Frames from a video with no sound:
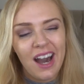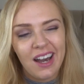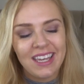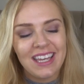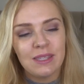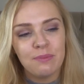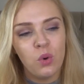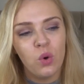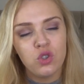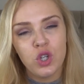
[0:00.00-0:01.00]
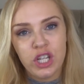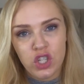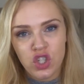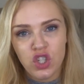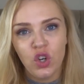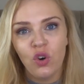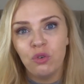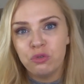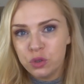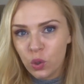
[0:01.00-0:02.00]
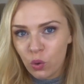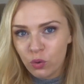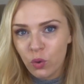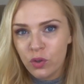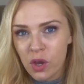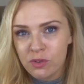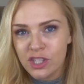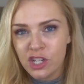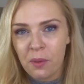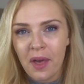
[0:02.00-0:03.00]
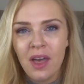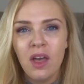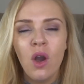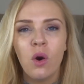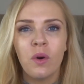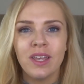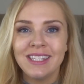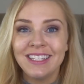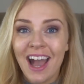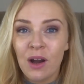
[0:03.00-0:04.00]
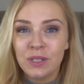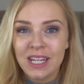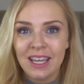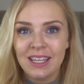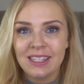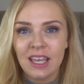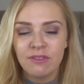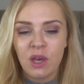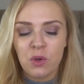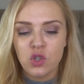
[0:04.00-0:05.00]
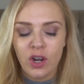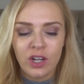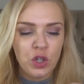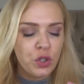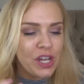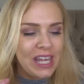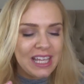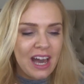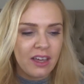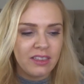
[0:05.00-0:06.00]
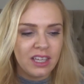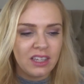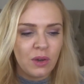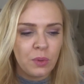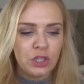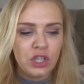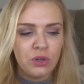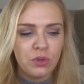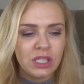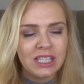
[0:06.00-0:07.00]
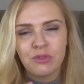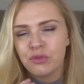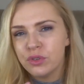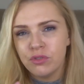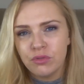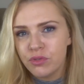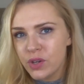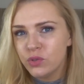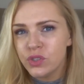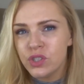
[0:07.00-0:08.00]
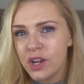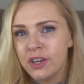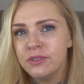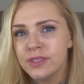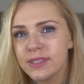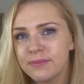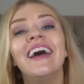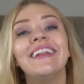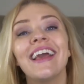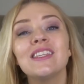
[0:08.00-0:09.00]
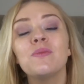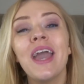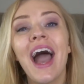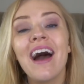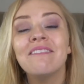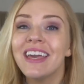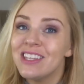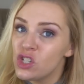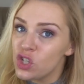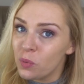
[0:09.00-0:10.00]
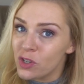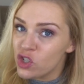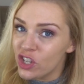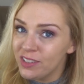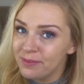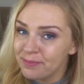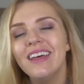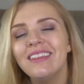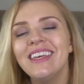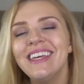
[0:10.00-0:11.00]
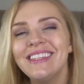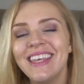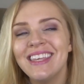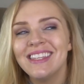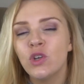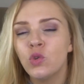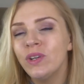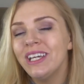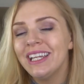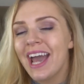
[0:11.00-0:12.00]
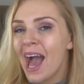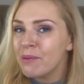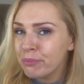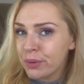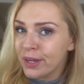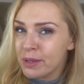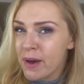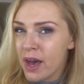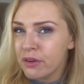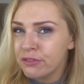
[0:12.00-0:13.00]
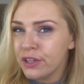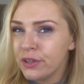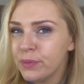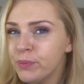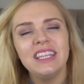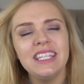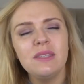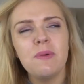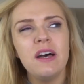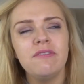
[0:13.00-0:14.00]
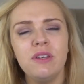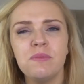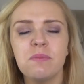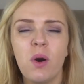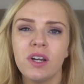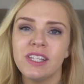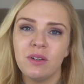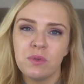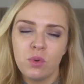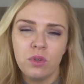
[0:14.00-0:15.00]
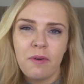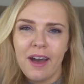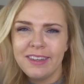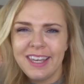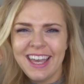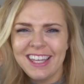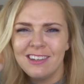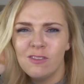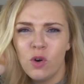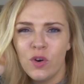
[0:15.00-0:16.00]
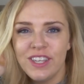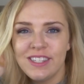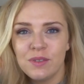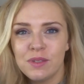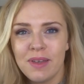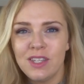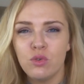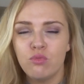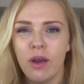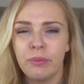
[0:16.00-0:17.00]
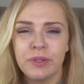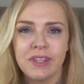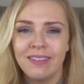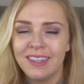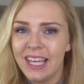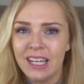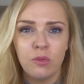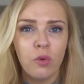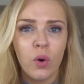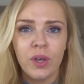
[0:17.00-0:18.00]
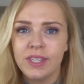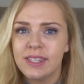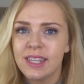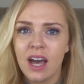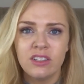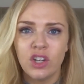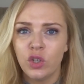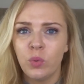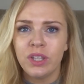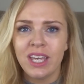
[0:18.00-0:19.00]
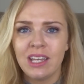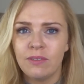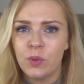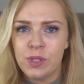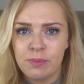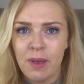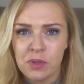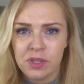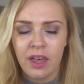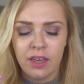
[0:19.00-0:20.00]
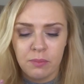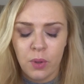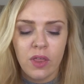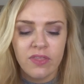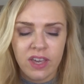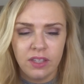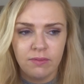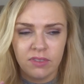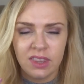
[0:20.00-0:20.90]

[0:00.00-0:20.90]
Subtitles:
I guess, more traditional floral notes to it. Whereas nowadays, if they were trying to create that, I think they would use different fragrance notes. Next we have Intuition. This is a green ambery perfume. This perfume's marketing was all about the inner voice. It was meant to represent the inner voice. I don't know what the inner voice smells like, but they